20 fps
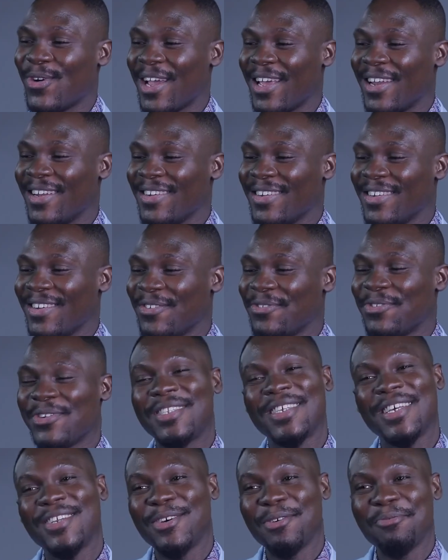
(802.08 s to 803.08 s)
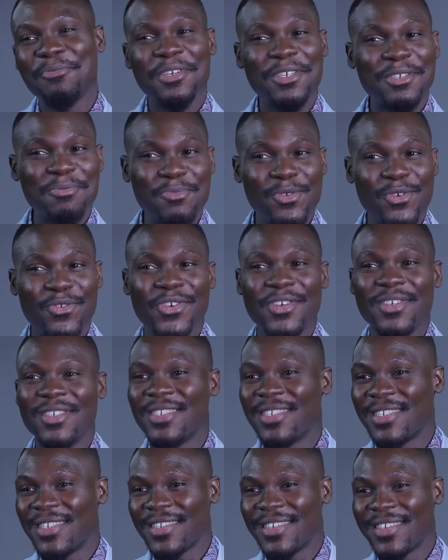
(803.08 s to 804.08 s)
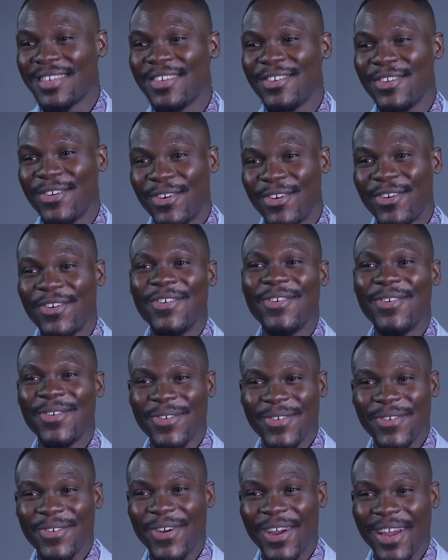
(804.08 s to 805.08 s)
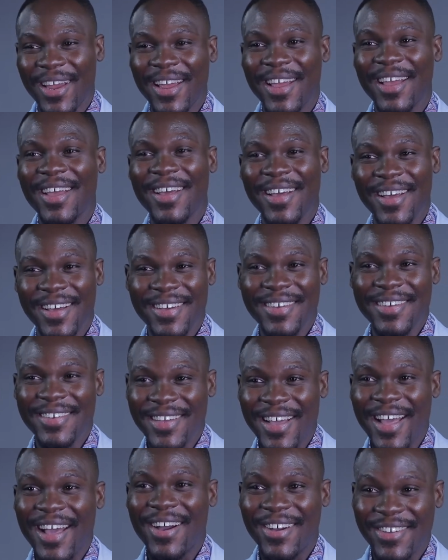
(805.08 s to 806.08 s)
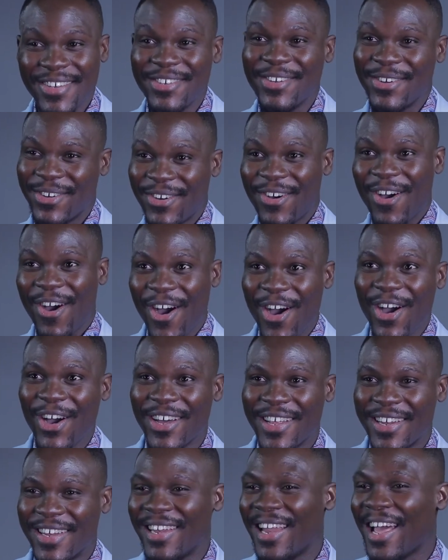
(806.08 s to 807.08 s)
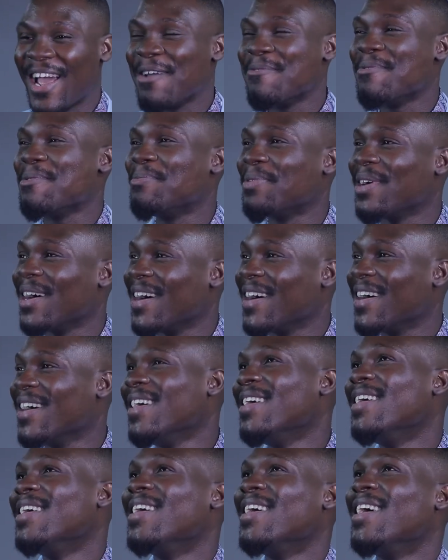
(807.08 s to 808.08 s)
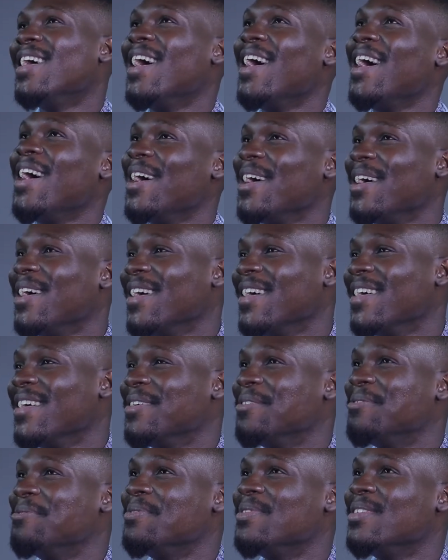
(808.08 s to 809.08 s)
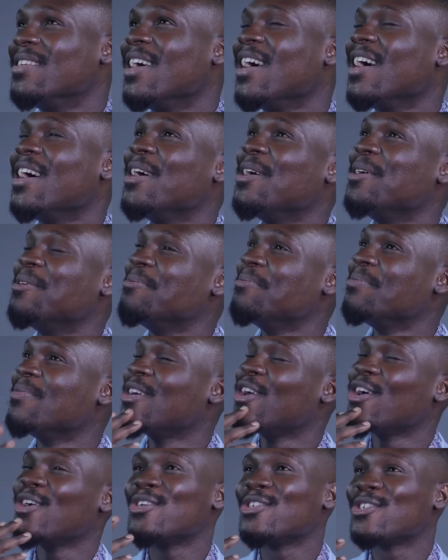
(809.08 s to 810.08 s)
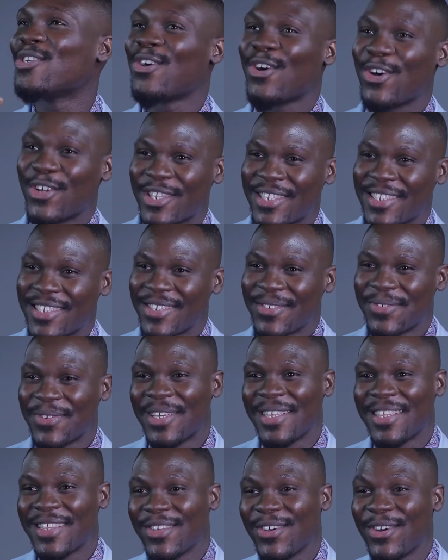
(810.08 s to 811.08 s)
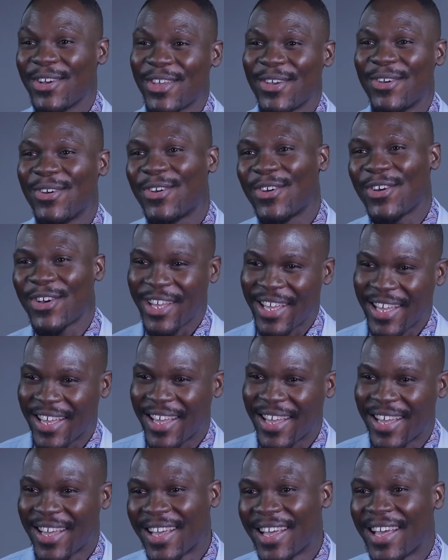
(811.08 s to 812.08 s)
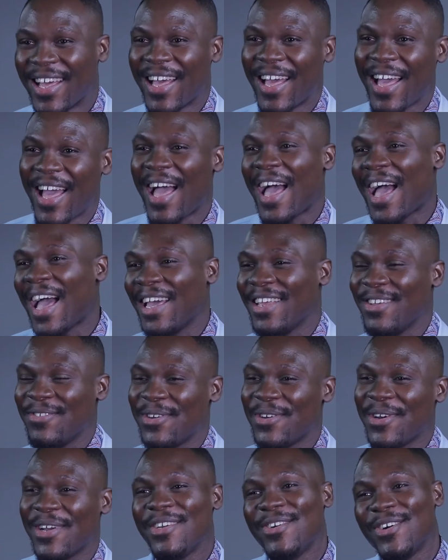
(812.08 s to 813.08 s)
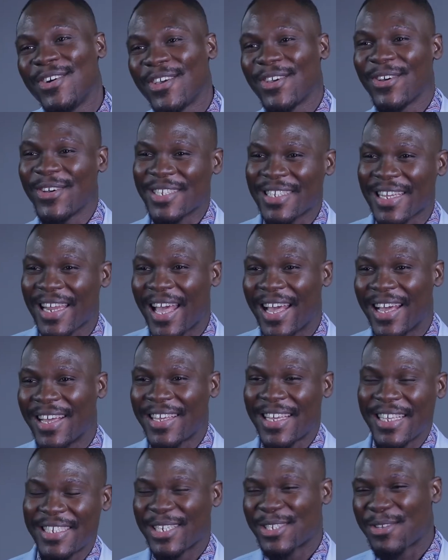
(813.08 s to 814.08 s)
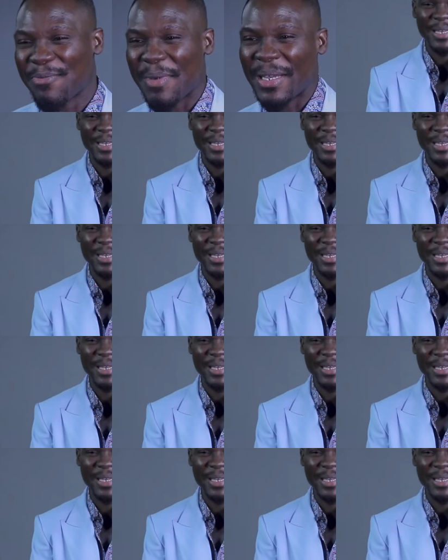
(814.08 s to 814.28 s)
when Rita Dominic's movies, you know, were, you know, on. I remember Girl Scouts with Oge Okoye. And when Oge was like, "Get out of